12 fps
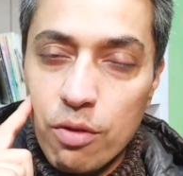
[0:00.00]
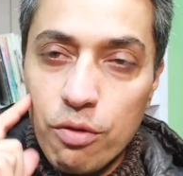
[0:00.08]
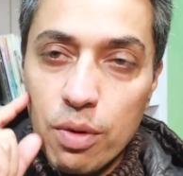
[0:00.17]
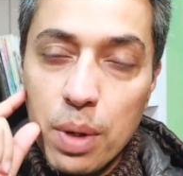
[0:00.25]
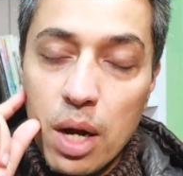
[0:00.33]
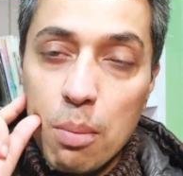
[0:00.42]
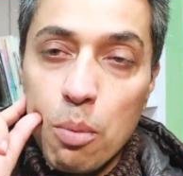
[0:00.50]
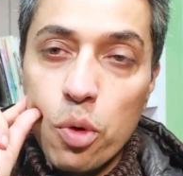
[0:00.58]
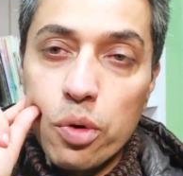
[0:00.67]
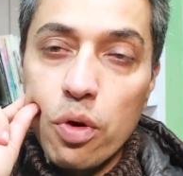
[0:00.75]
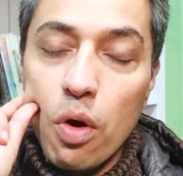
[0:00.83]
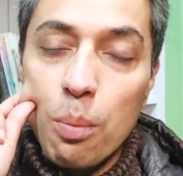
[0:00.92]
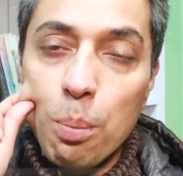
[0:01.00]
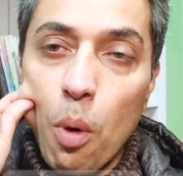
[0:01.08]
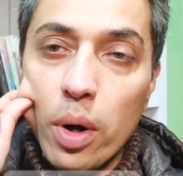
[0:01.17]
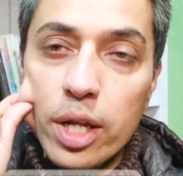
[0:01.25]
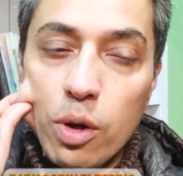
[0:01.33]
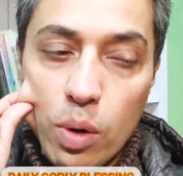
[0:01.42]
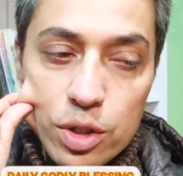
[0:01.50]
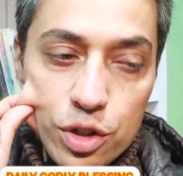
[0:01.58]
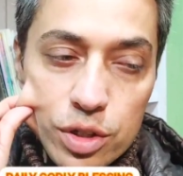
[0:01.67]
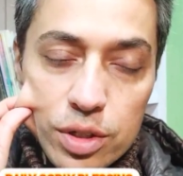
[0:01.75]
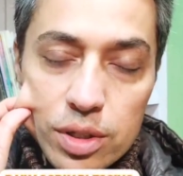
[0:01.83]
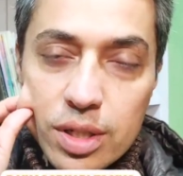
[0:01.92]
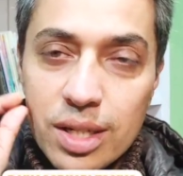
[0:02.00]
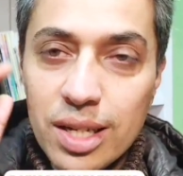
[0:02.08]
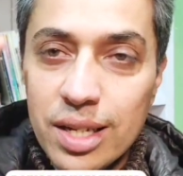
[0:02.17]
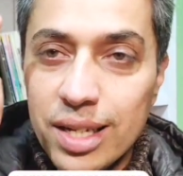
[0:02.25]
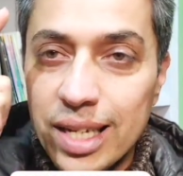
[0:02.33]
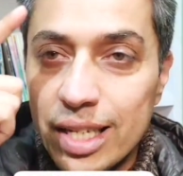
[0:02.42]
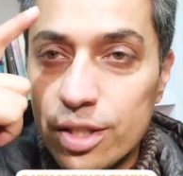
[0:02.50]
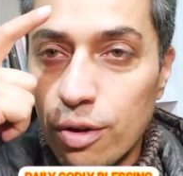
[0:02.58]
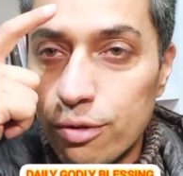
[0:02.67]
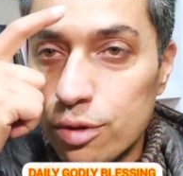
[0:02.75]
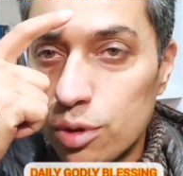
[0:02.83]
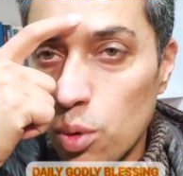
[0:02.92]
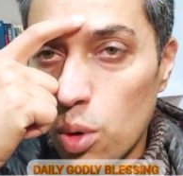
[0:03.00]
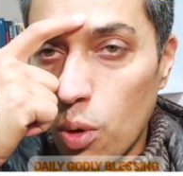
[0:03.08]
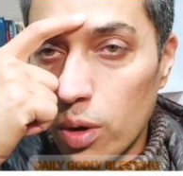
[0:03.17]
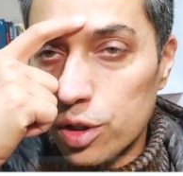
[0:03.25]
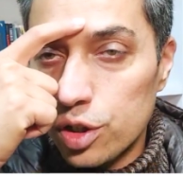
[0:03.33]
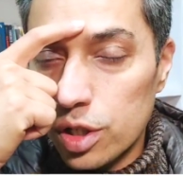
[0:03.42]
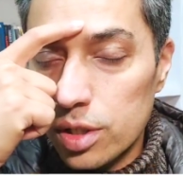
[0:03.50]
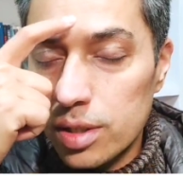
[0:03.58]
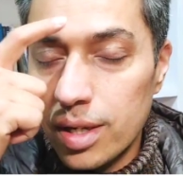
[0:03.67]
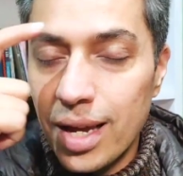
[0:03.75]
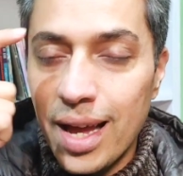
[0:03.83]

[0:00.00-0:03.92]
we become more body conscious instead of soul conscious,